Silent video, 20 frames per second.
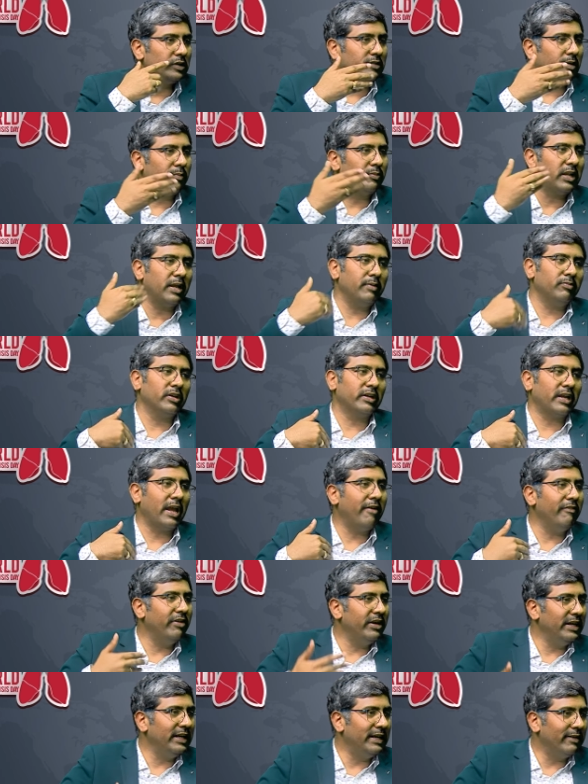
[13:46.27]
Sometimes mm-hmm. the
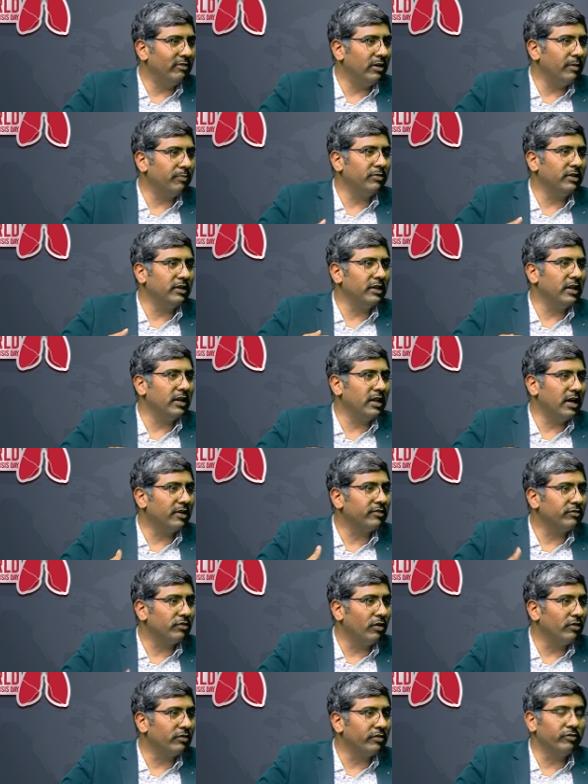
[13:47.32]
cavity develops in the
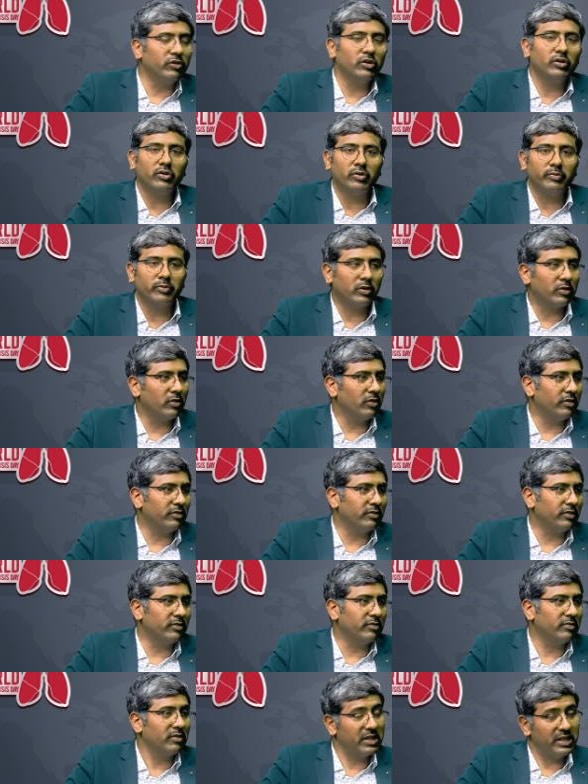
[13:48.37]
lungs also with yes,
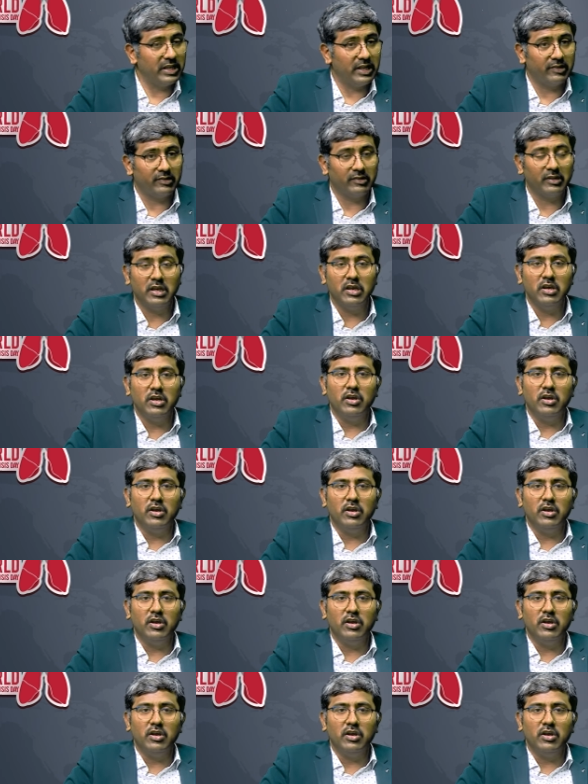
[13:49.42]
tuberculosis. Yes.